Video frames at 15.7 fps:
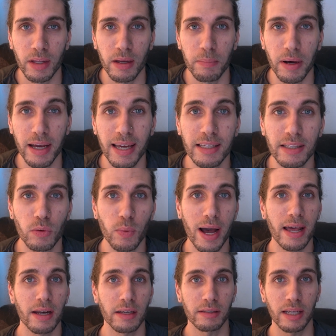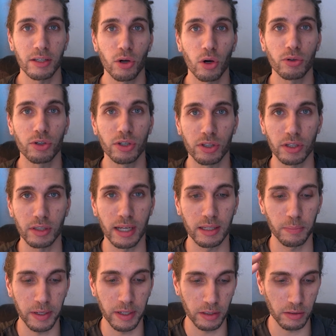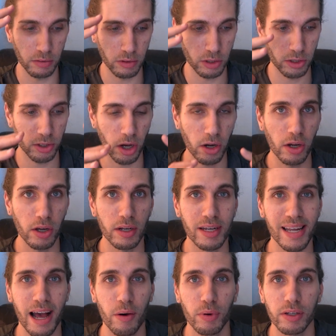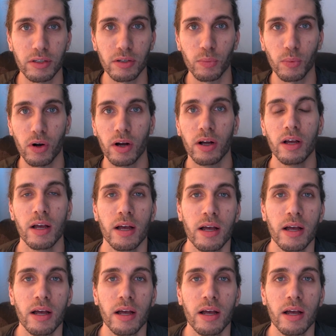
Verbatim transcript: But his awareness, his consciousness has been sunken down into what